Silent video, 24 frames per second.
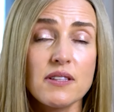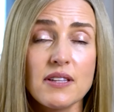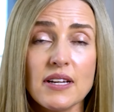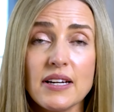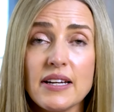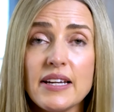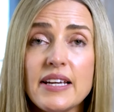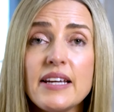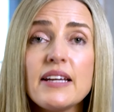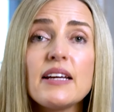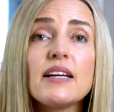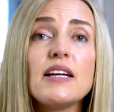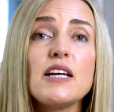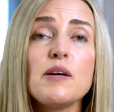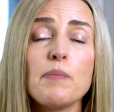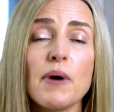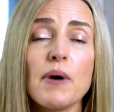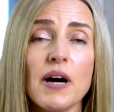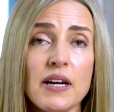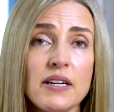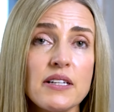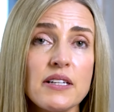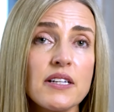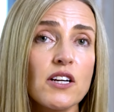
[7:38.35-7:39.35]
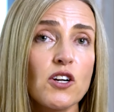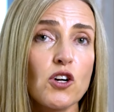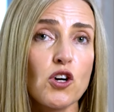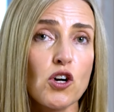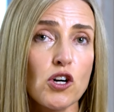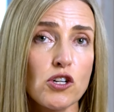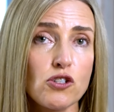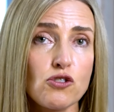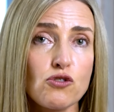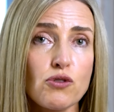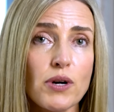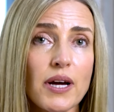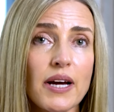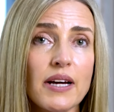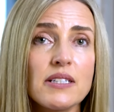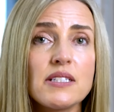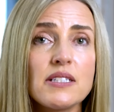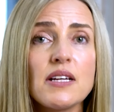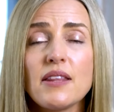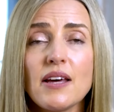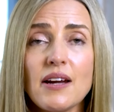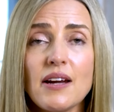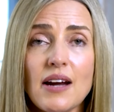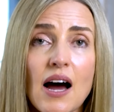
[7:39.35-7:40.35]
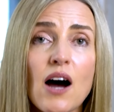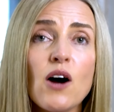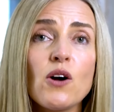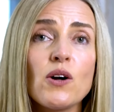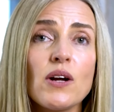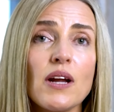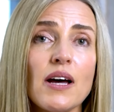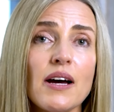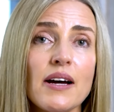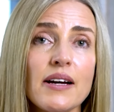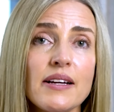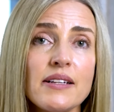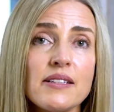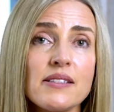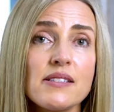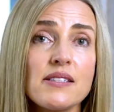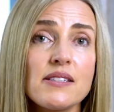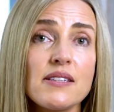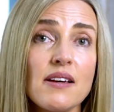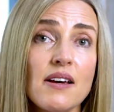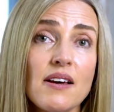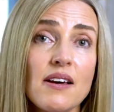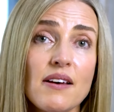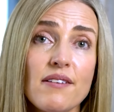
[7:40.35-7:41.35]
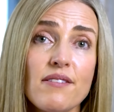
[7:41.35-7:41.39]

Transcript: the legally binding contract that outlines